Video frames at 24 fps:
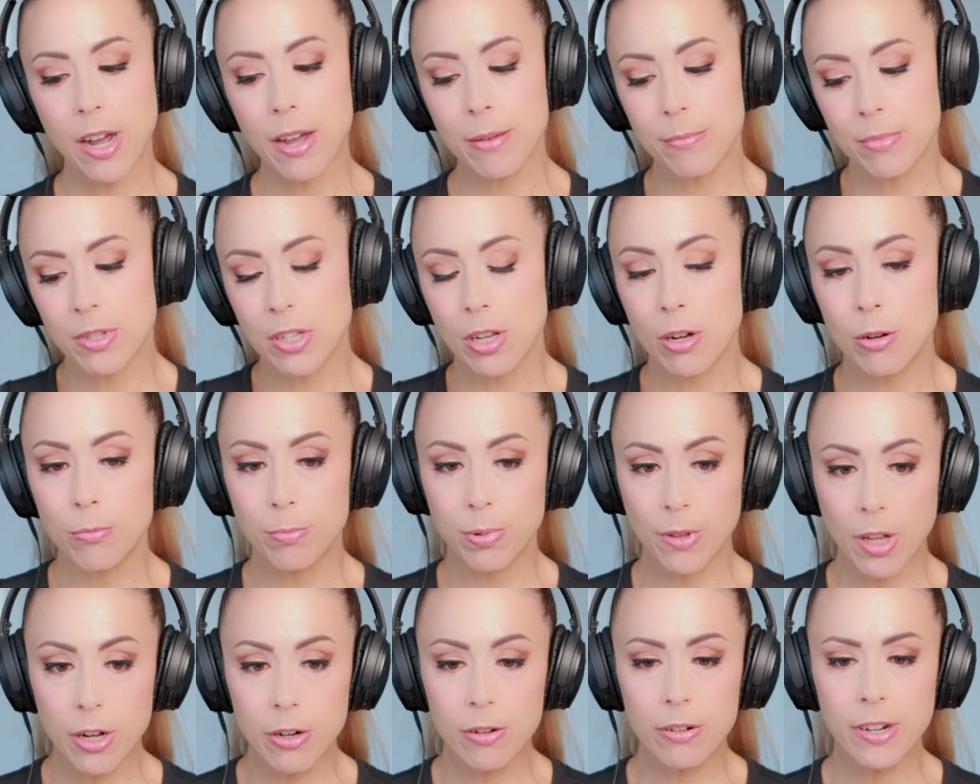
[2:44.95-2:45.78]
I'm so
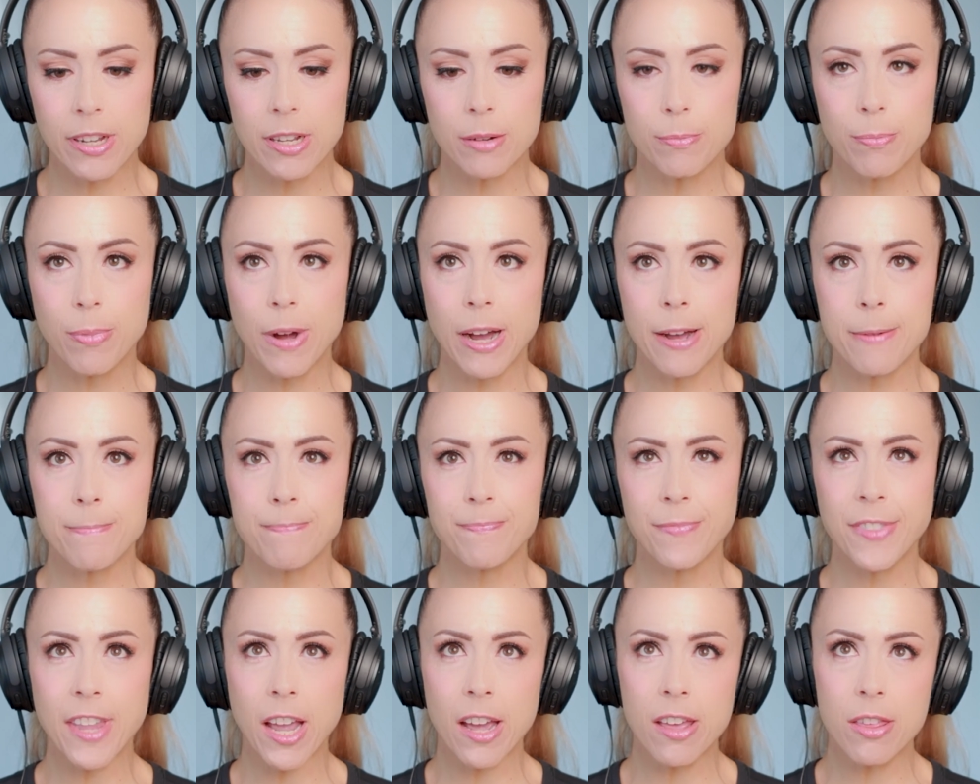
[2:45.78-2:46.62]
bloated," but
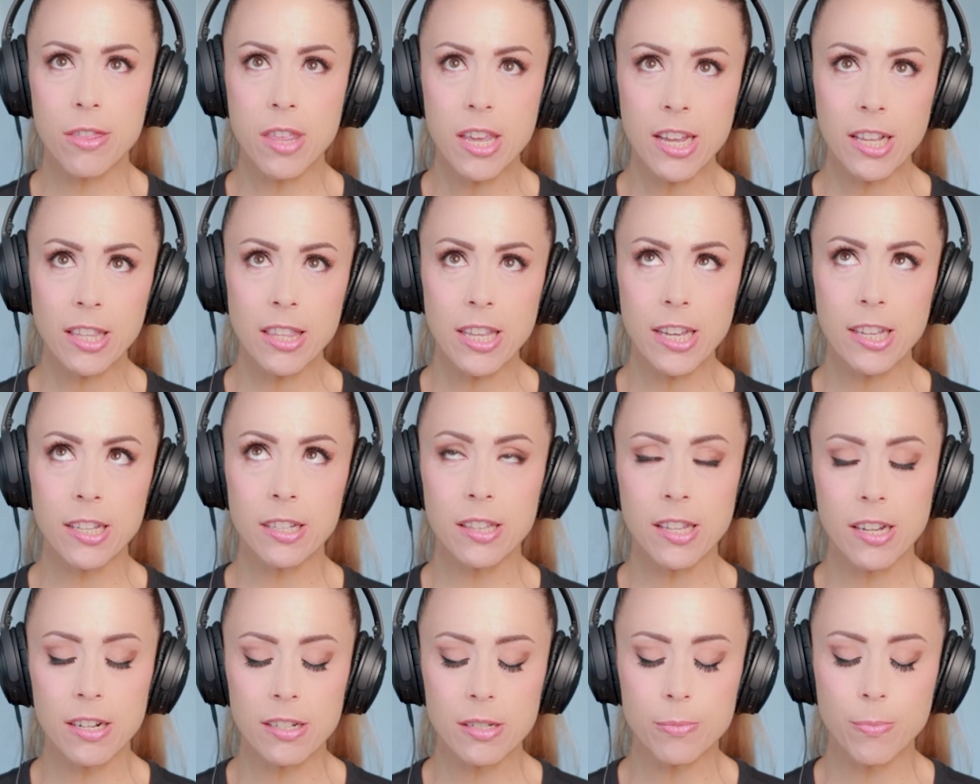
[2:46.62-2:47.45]
I think
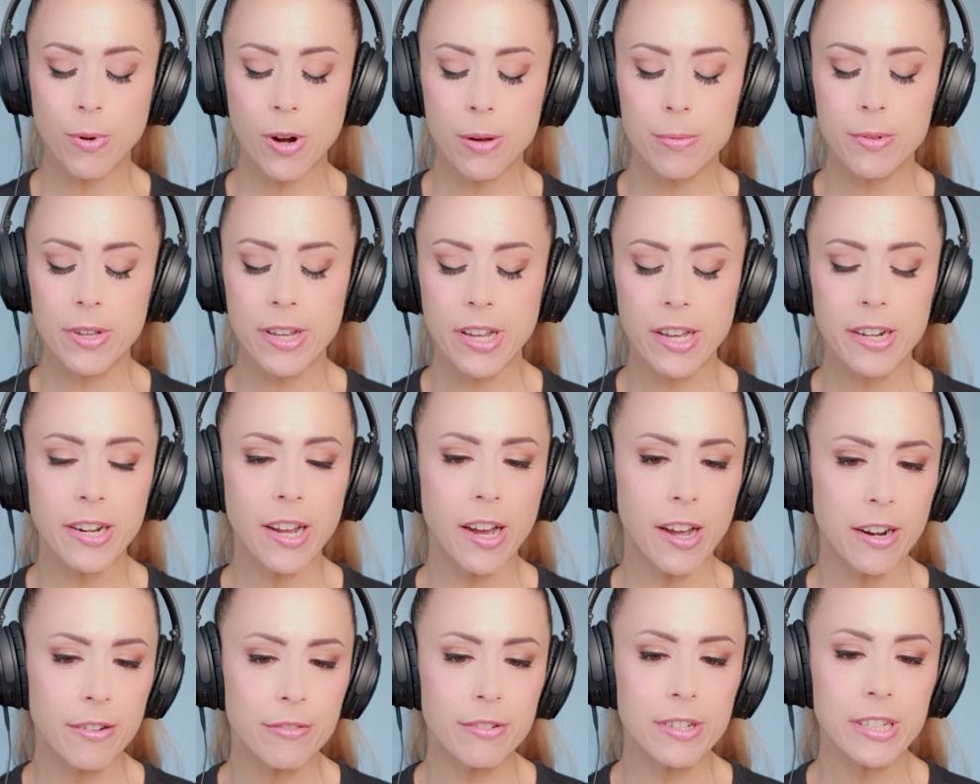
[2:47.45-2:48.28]
that there's probably an
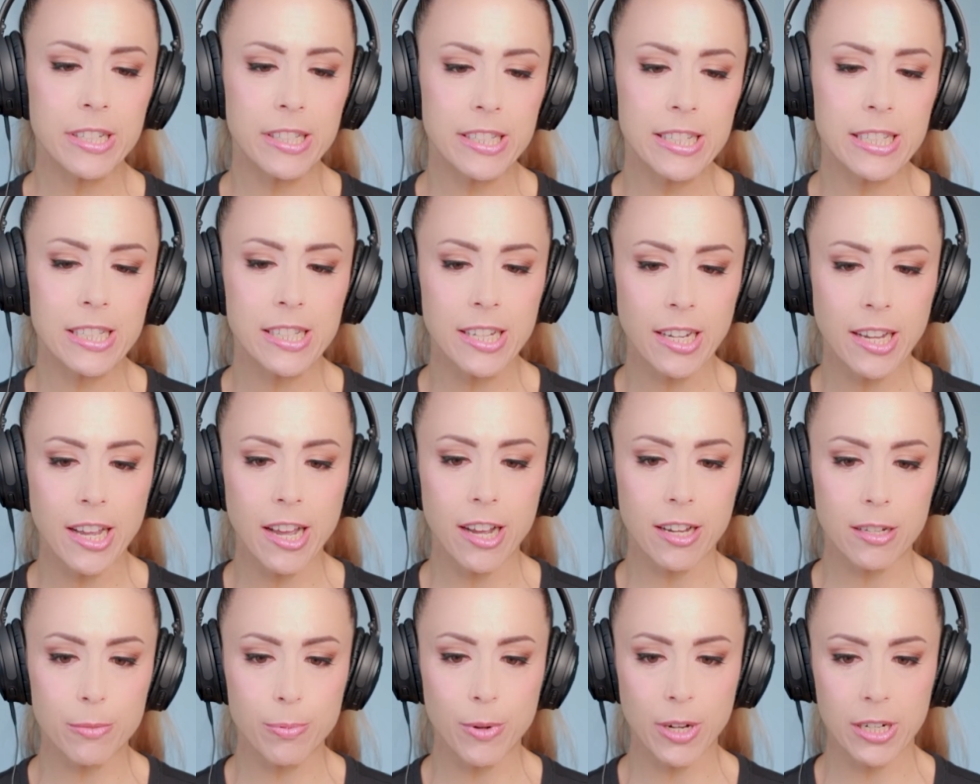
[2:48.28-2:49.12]
unrealistic
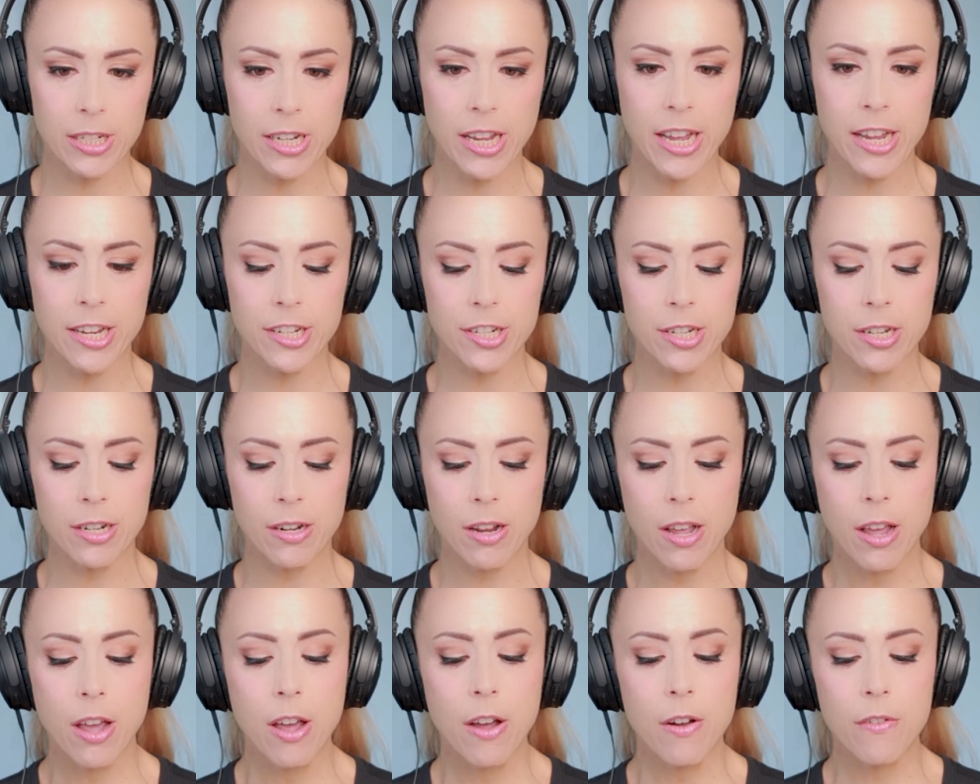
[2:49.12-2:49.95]

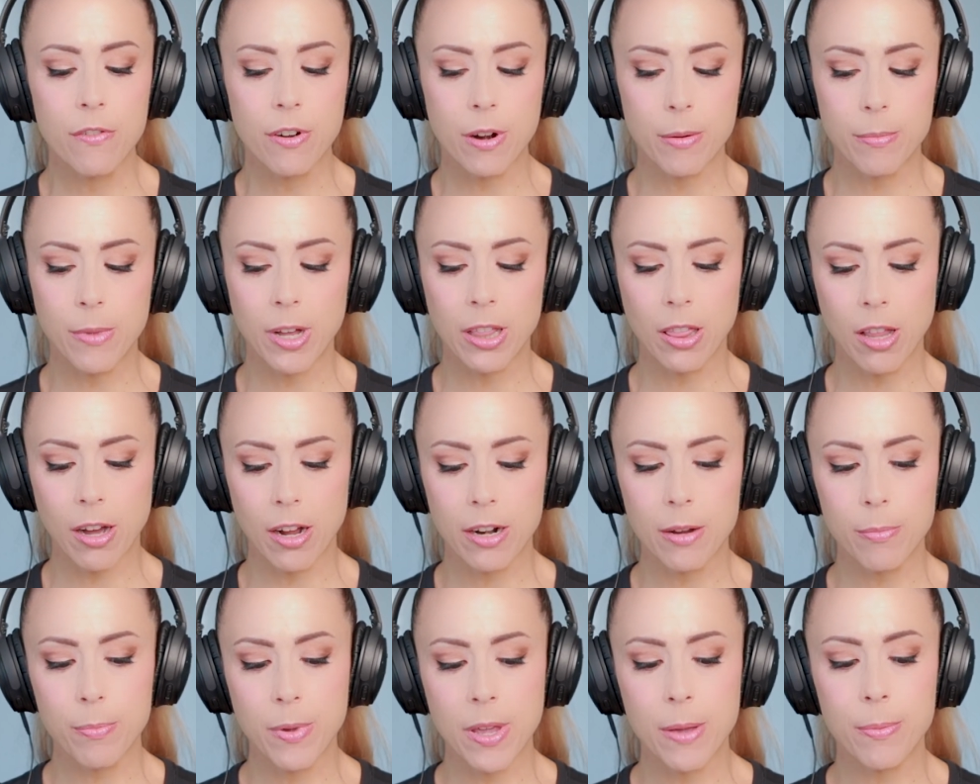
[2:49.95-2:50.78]
expectation from a
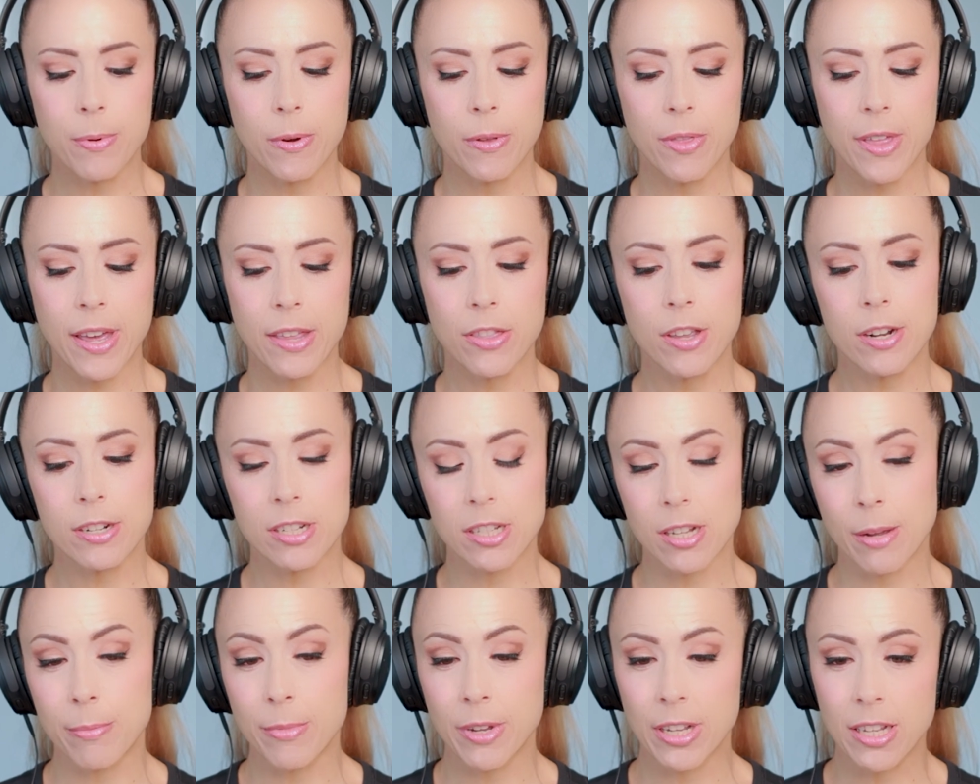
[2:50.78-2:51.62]
lot of people that their
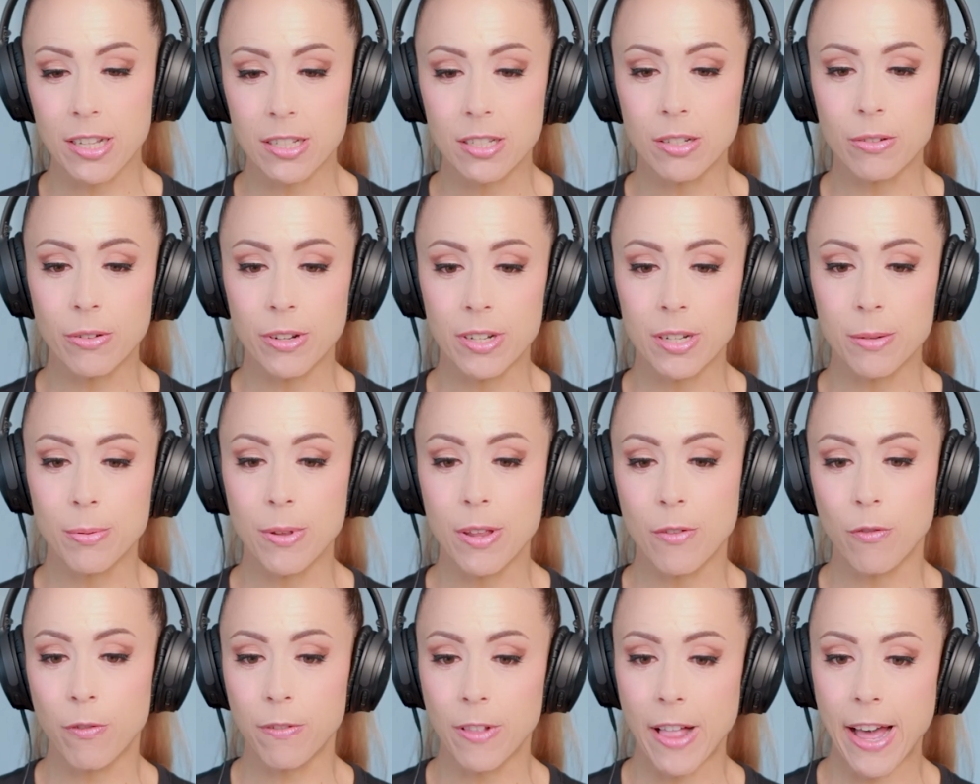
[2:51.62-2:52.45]
stomach is going to
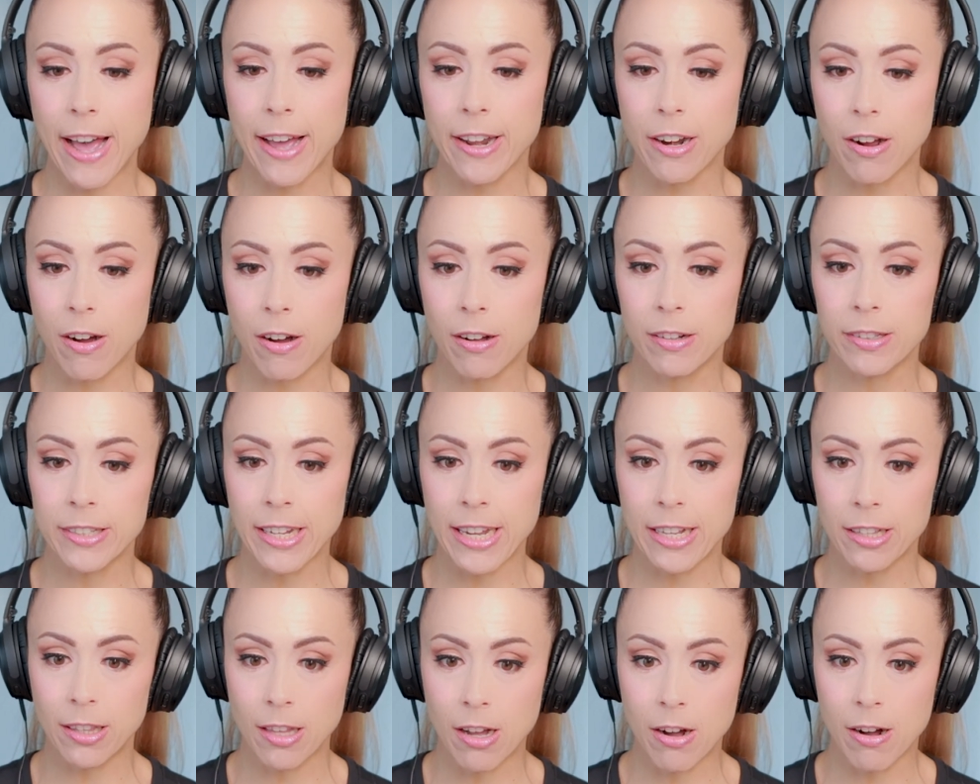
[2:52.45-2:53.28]
be flat all
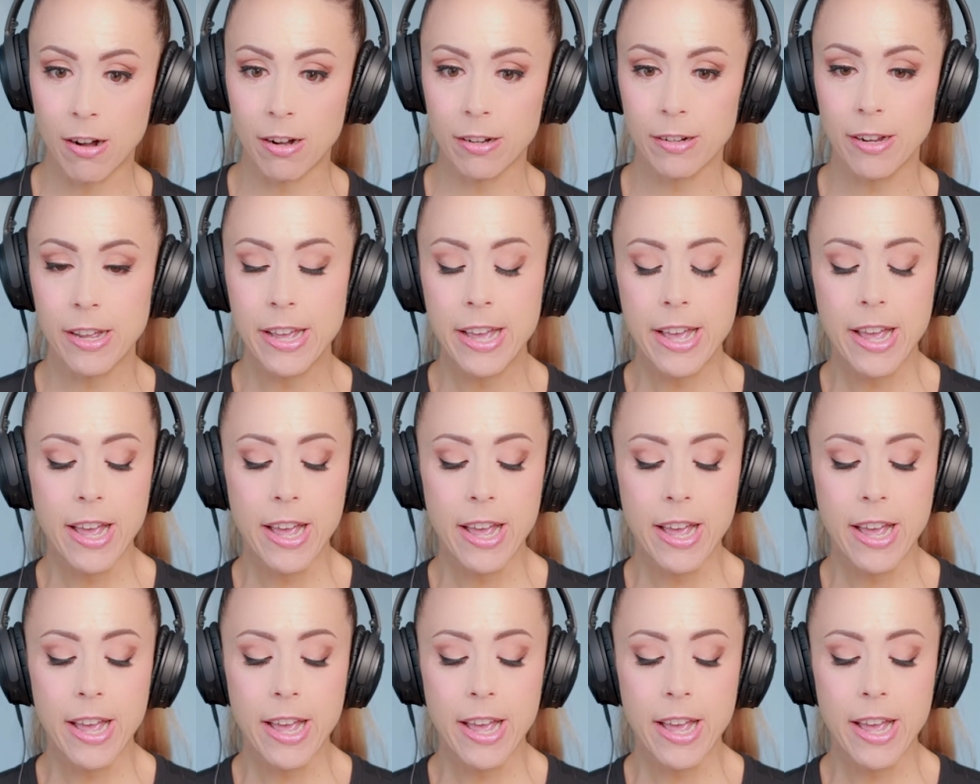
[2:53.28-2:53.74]
day long.